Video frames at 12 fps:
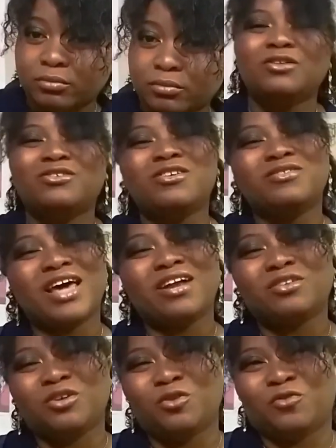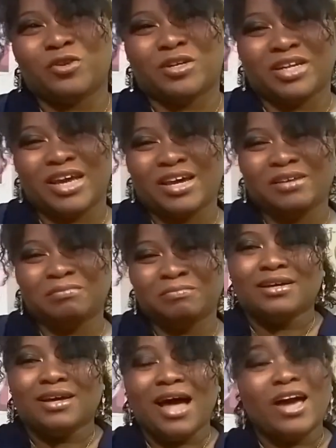So that'll do it for today.
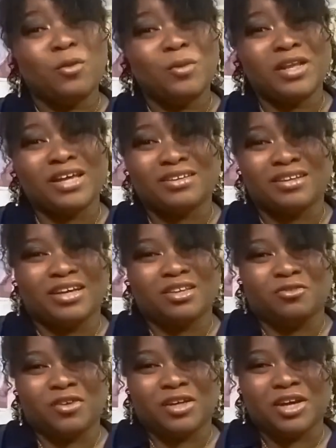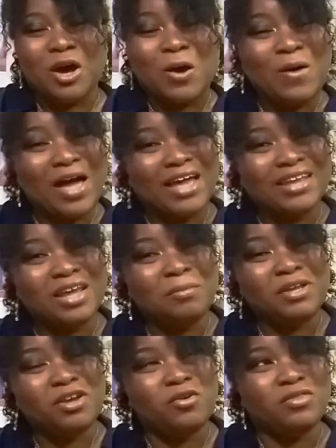I hope you liked today's video and let me
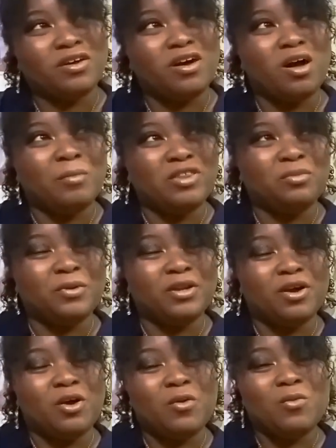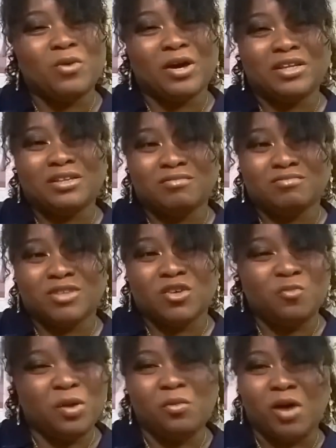know in the comments below what
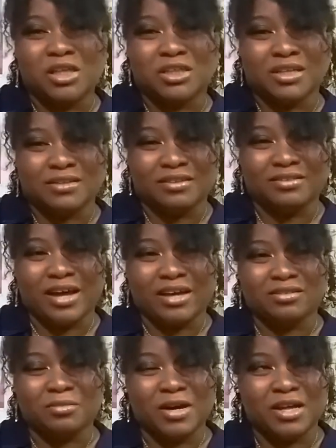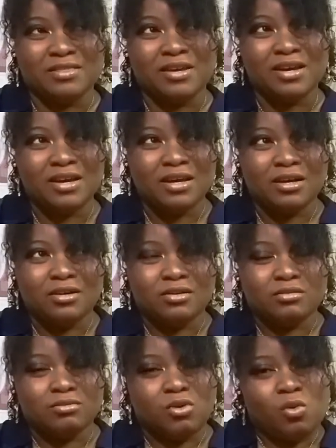you've been watching this last month.
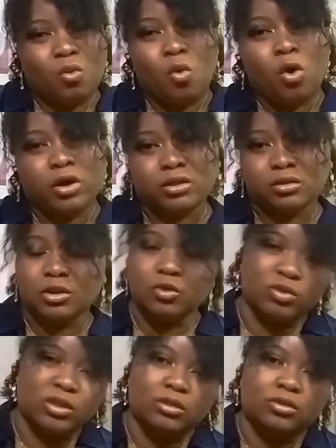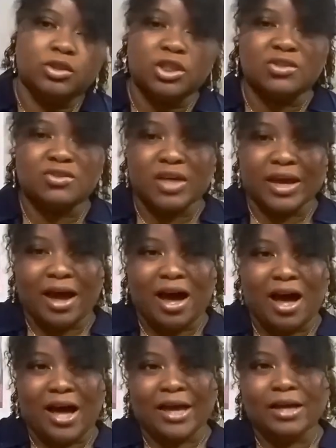Or you can just say
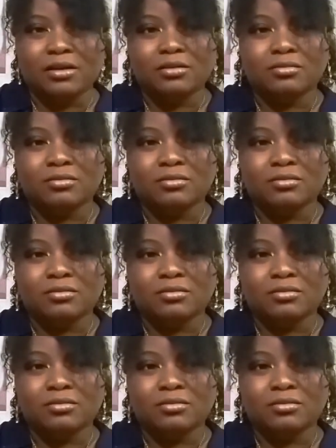hi.